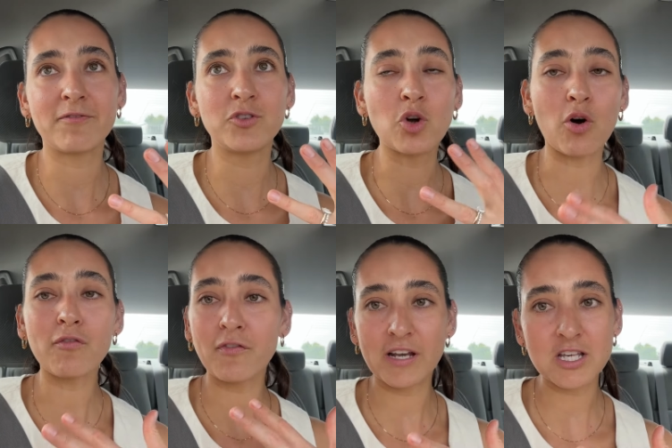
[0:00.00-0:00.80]
don't
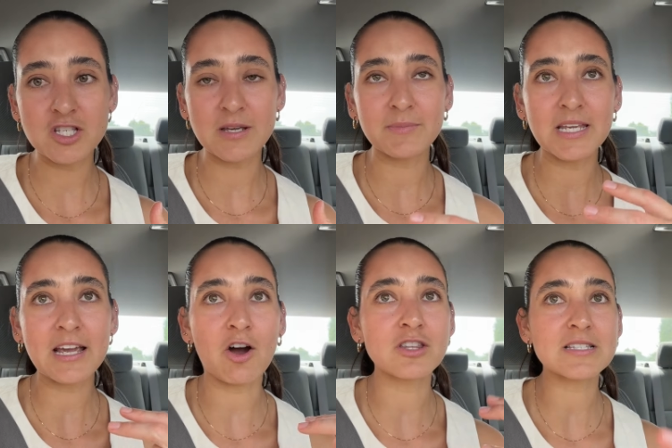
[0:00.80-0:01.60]
finish something,
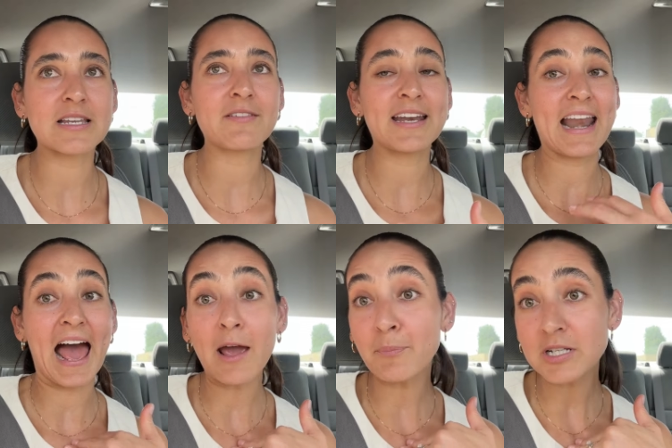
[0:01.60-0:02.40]
I'll just leave it. And
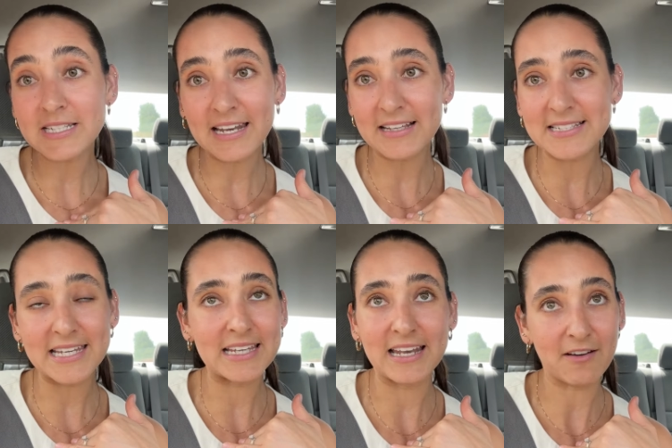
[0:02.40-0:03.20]
I personally like to
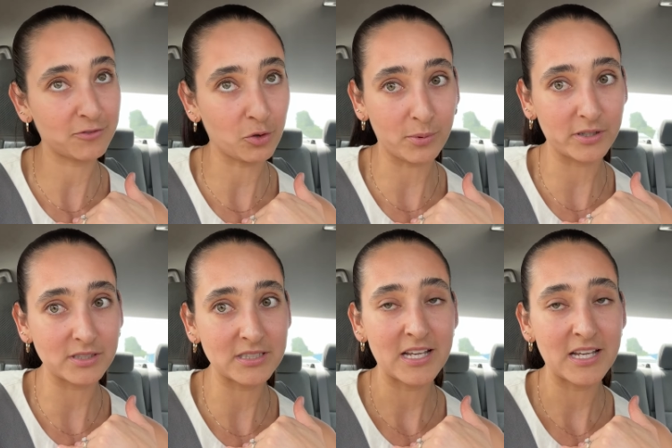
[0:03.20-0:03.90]
eat leftovers.